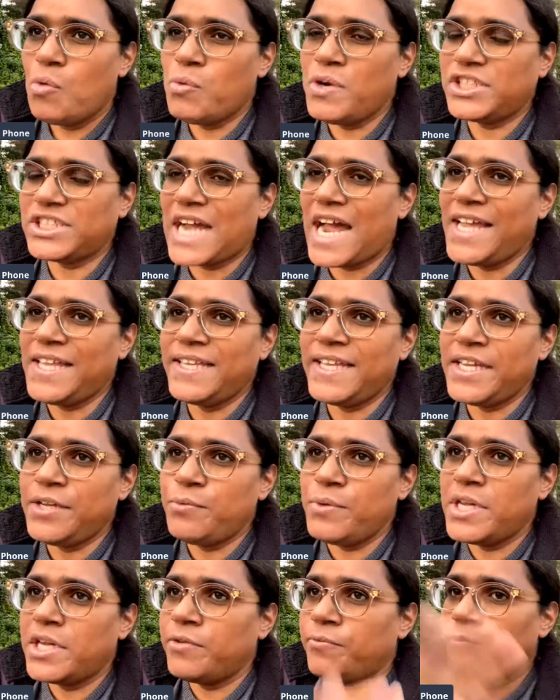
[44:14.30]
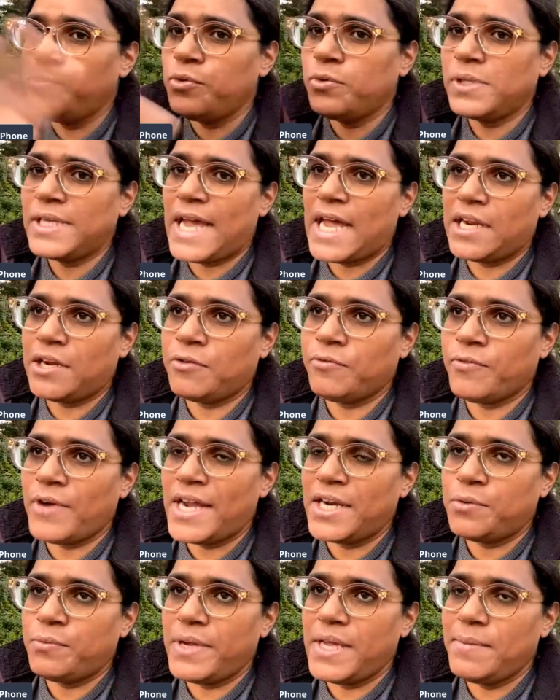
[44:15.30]
which I think we could rule that out
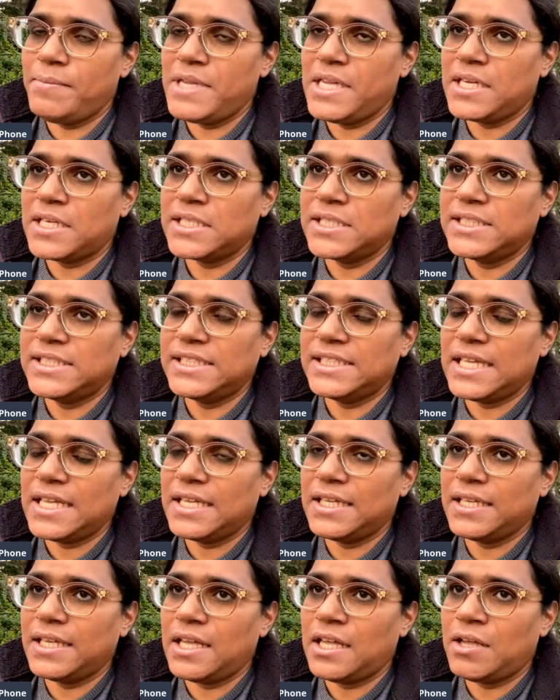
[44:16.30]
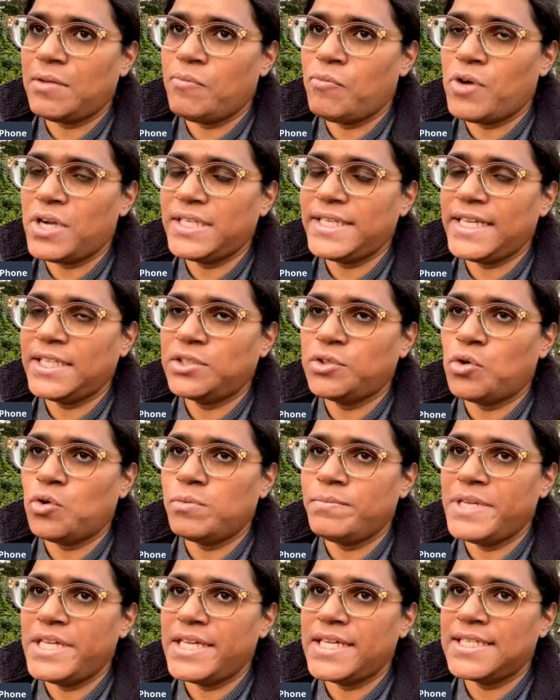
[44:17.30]
right away because um, what they
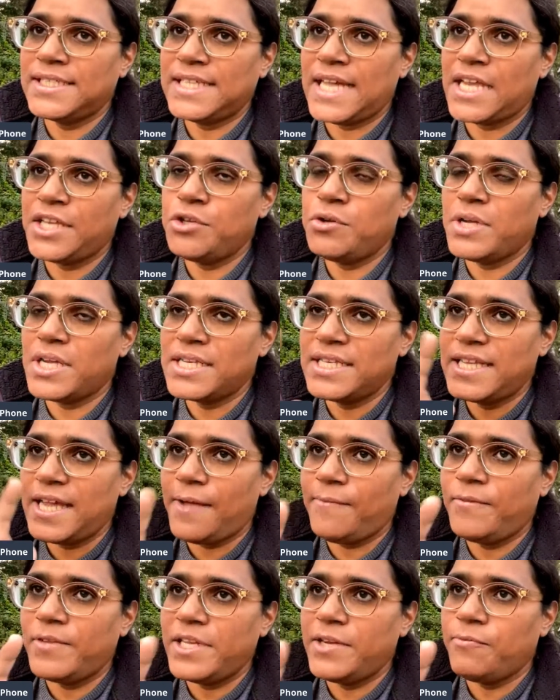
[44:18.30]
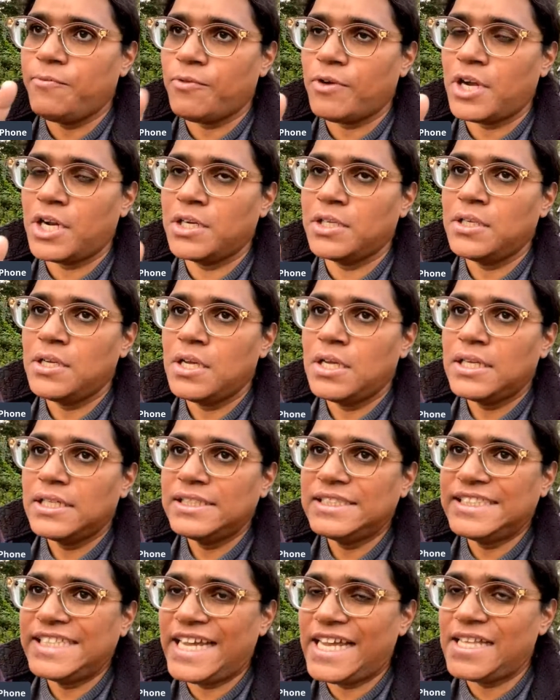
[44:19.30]
told me is that you can definitely run
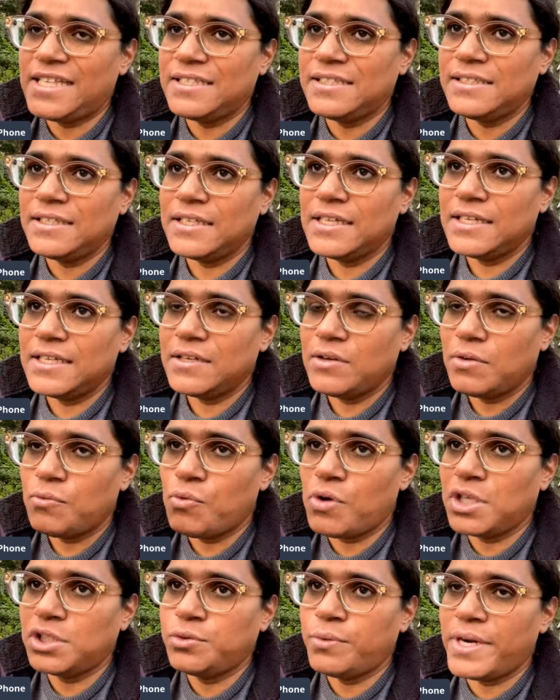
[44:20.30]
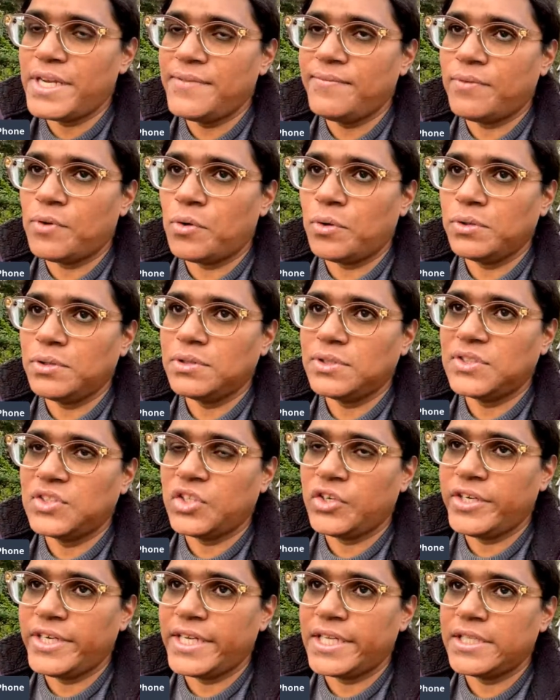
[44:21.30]
10 120 volt
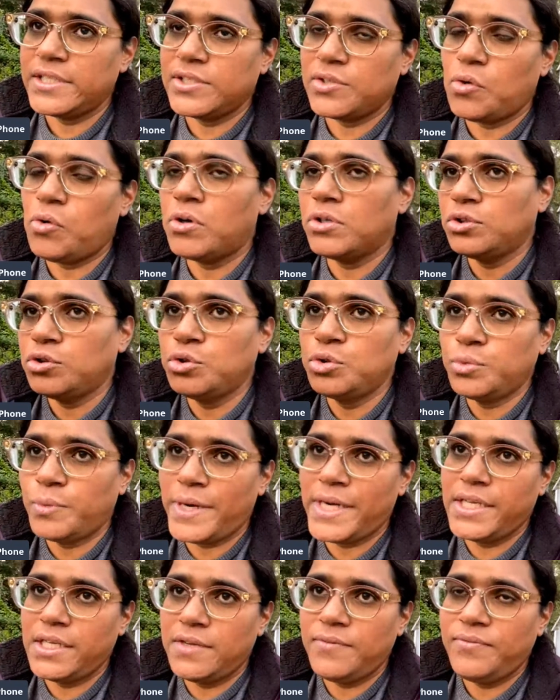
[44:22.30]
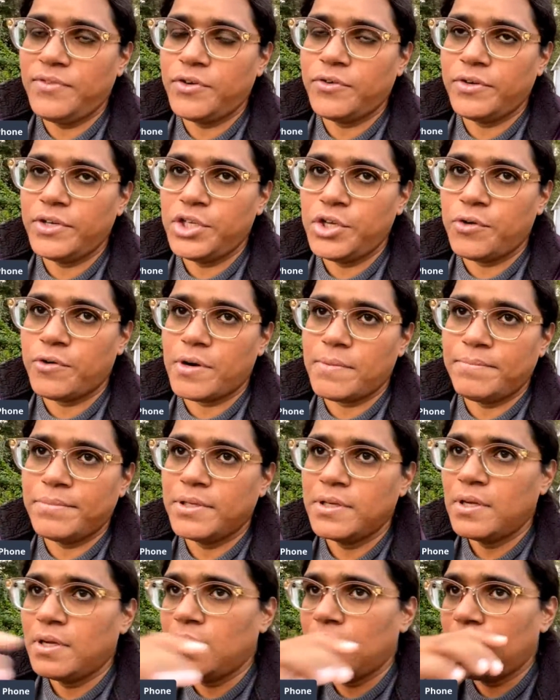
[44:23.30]
circuits or 220 if you're in Europe
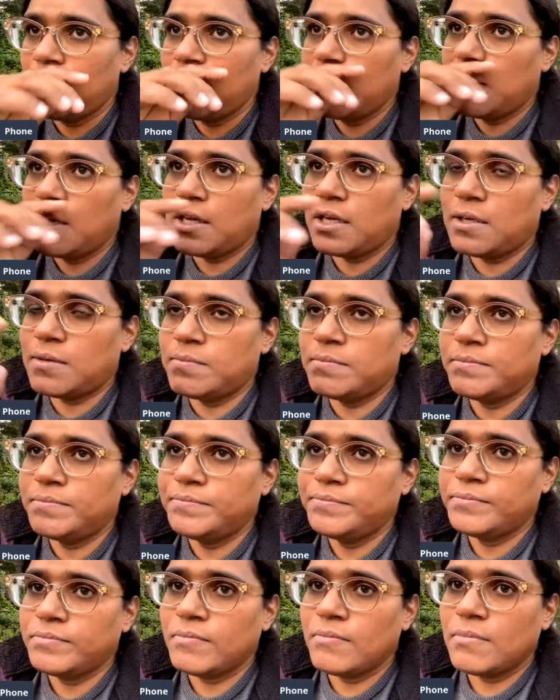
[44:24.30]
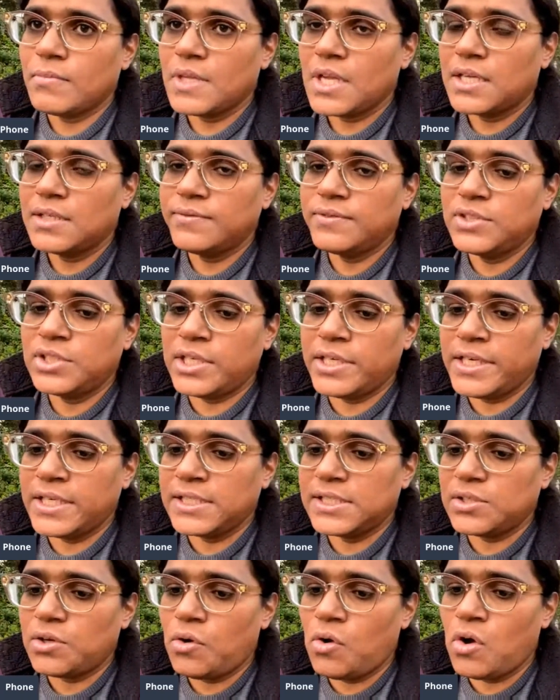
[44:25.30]
um,
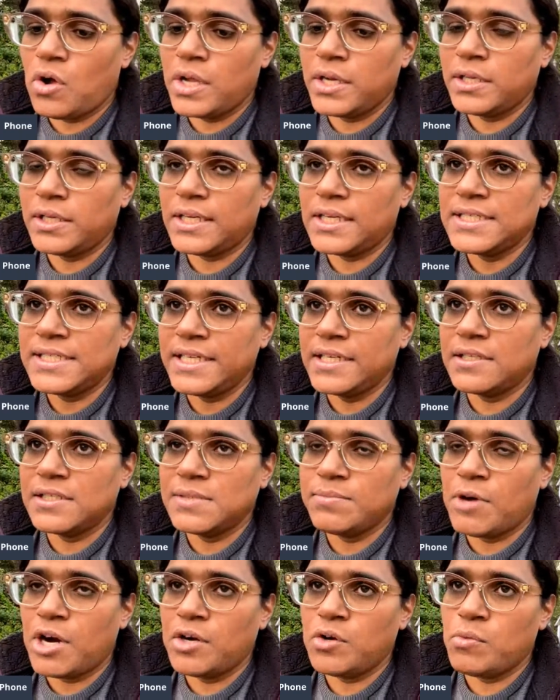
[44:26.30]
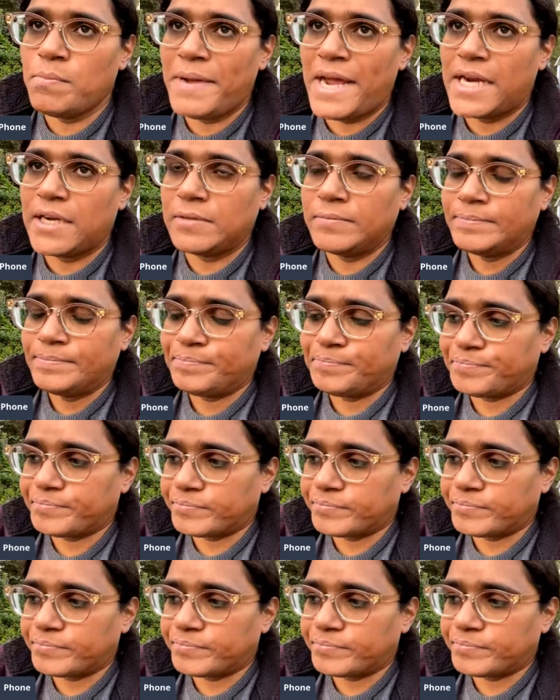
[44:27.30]
circuits on a single smart home panel.